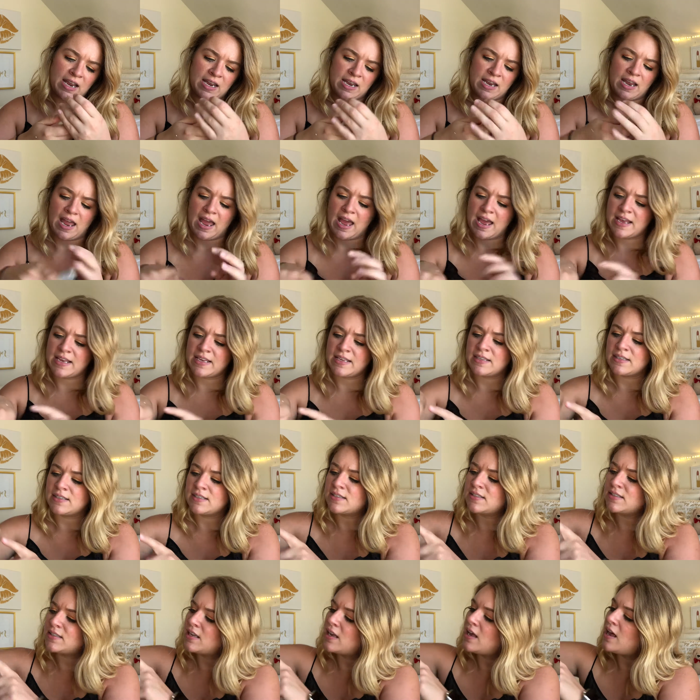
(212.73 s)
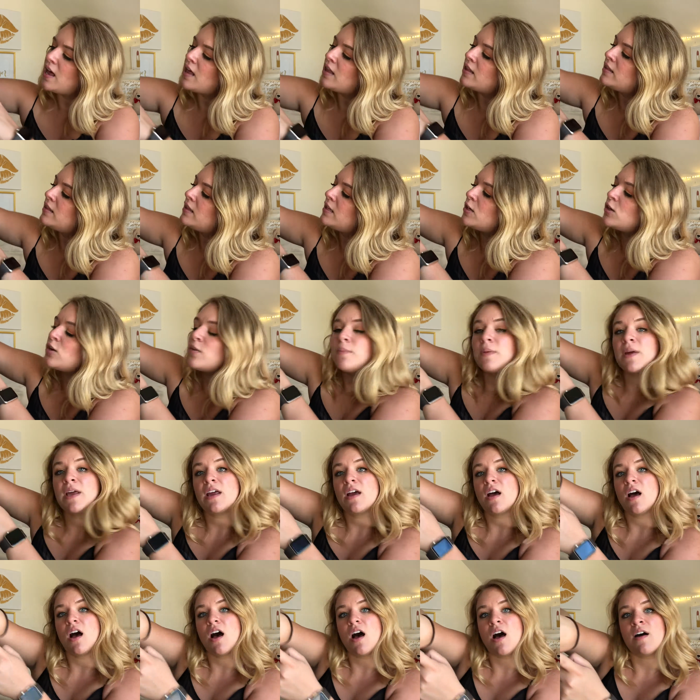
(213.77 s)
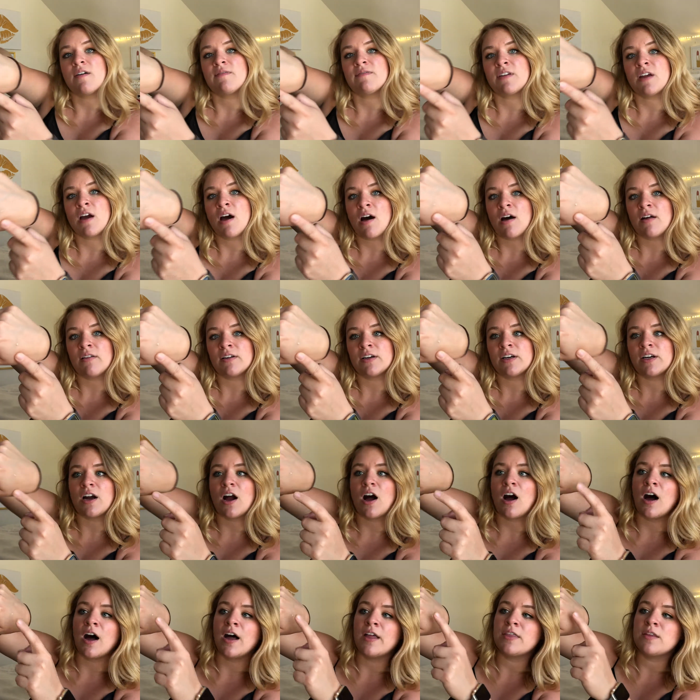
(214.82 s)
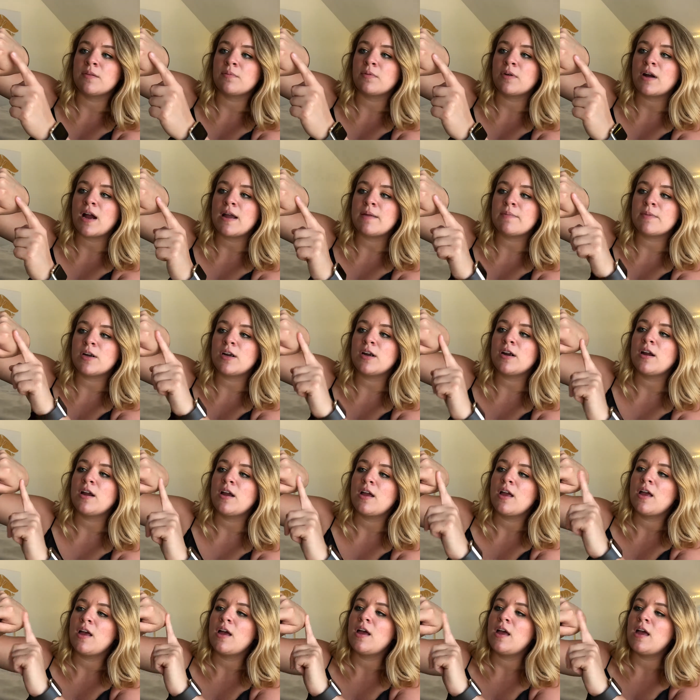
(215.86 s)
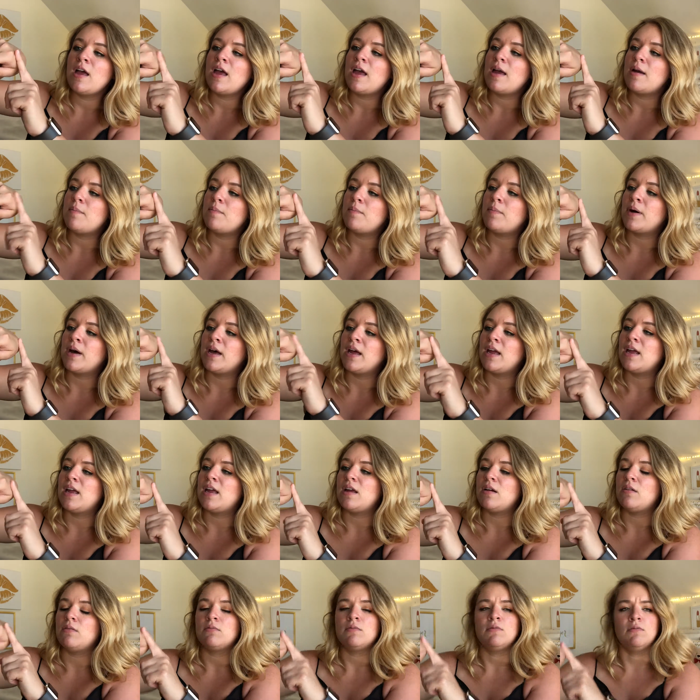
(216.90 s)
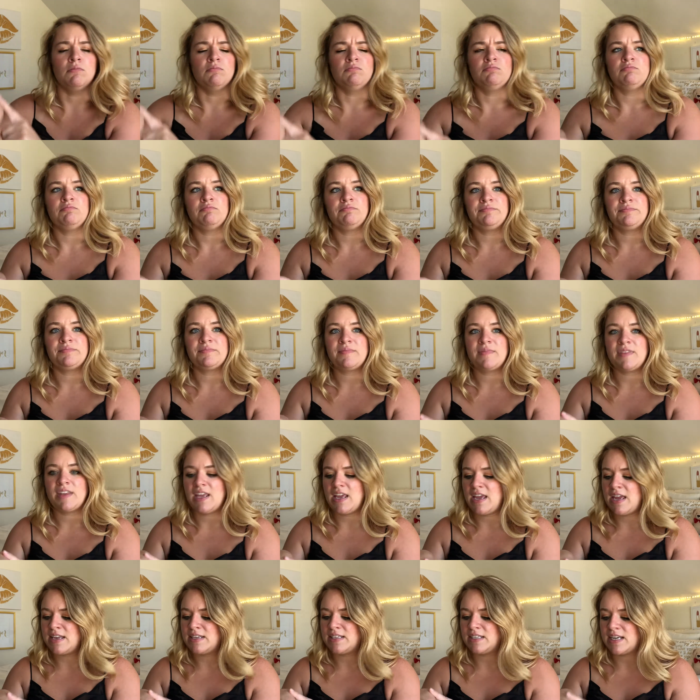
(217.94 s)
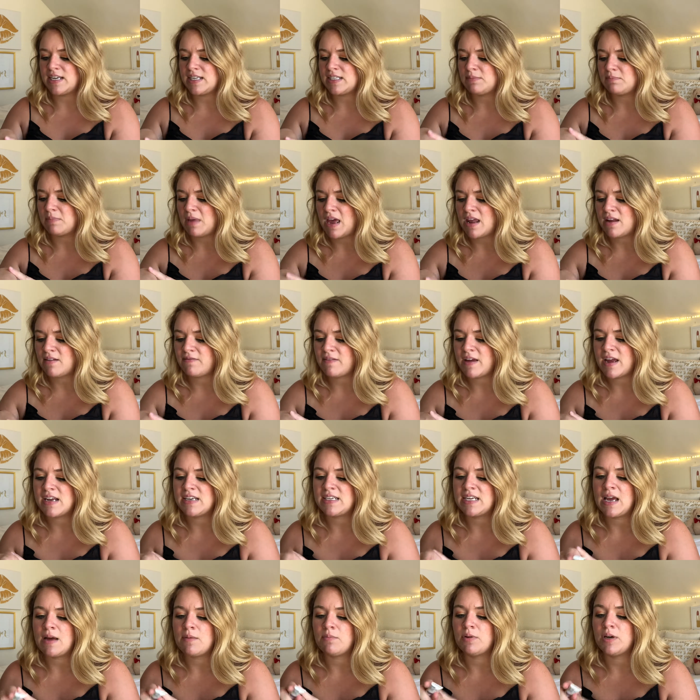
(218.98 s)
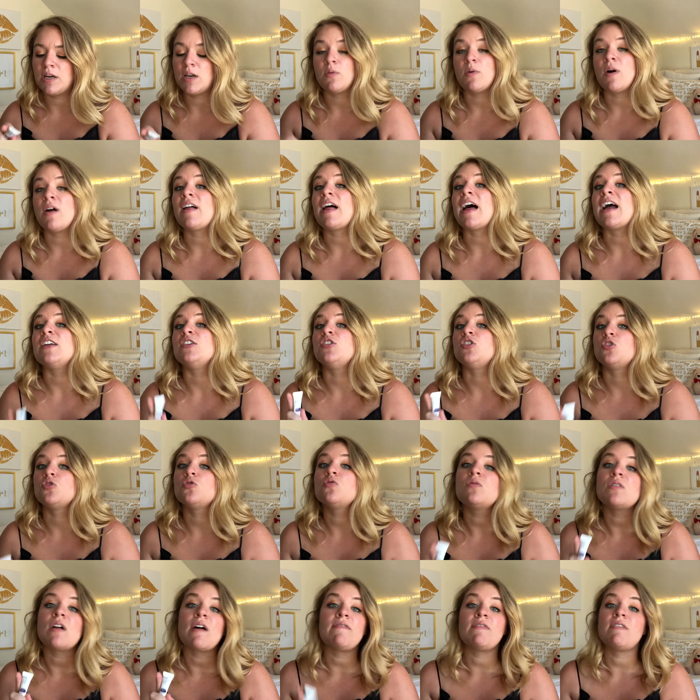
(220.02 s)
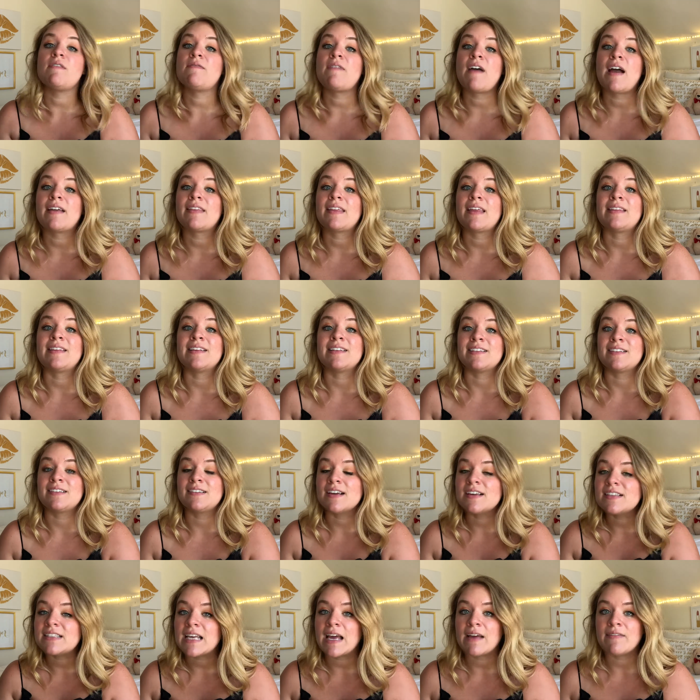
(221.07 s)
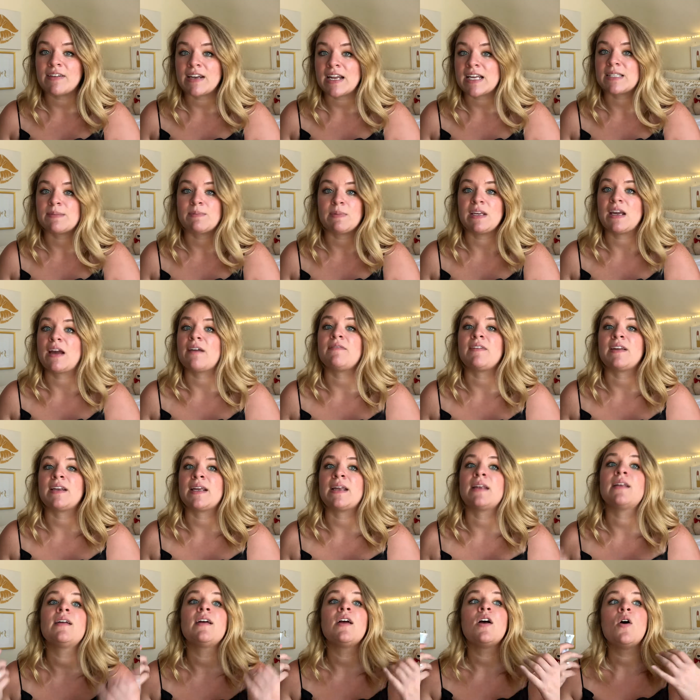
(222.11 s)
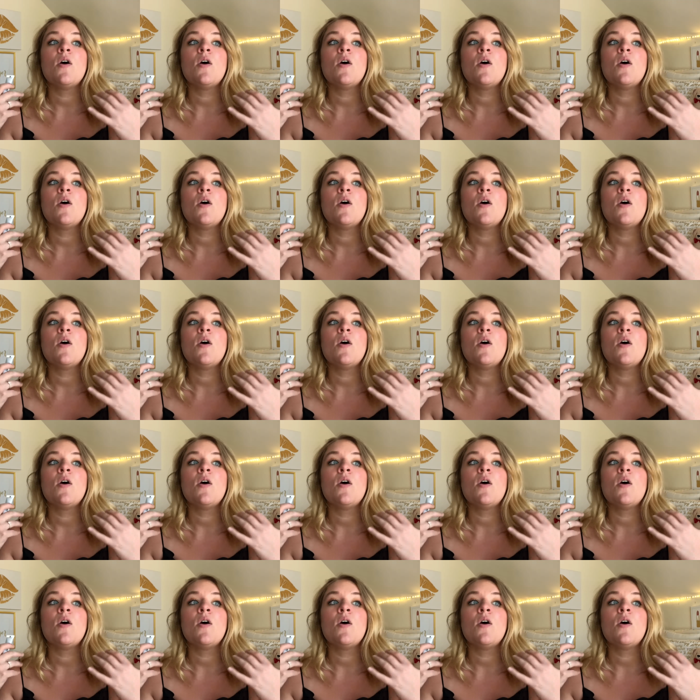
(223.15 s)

It has a little bit of color on the primer, but ooh, it does mattify down pretty well. I do love the fact that this does have an SPF in it,